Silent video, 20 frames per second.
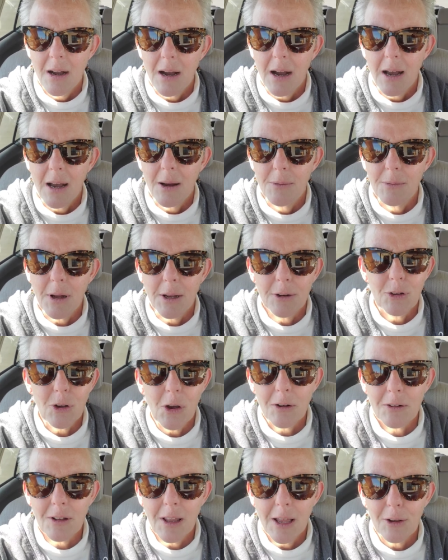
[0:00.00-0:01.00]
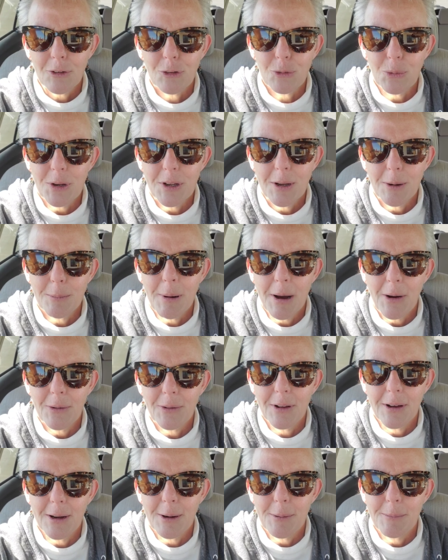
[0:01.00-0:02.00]
I, I talked last week
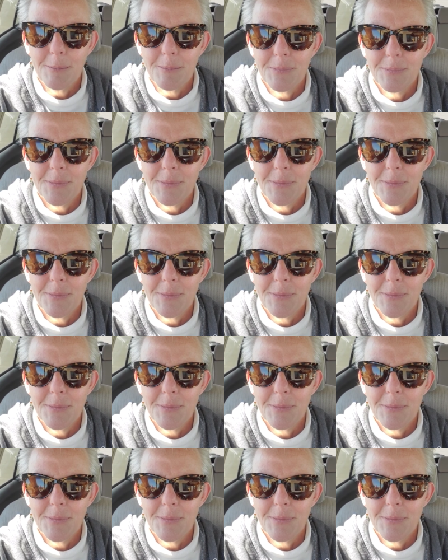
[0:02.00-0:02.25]
about um,